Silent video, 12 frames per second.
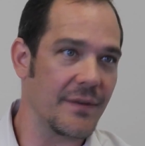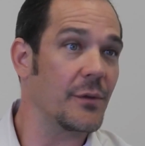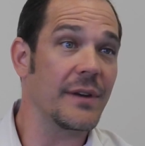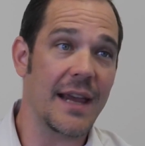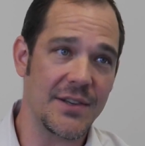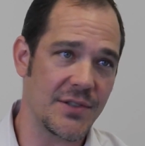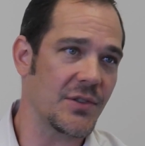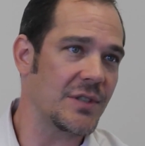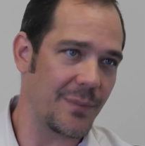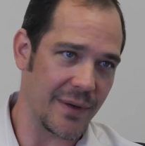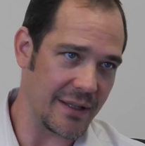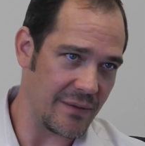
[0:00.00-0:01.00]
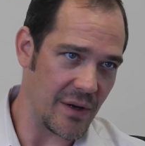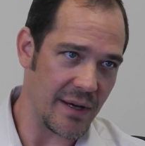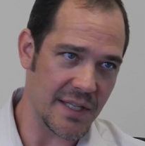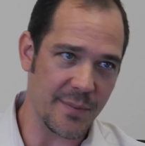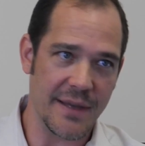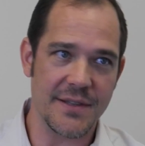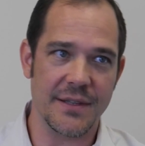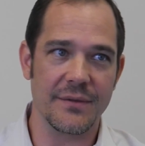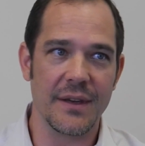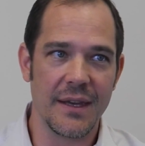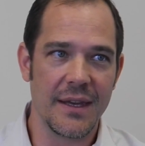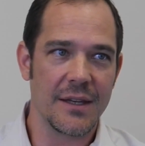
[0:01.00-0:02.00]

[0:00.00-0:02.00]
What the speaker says: and the reagents are typically very expensive.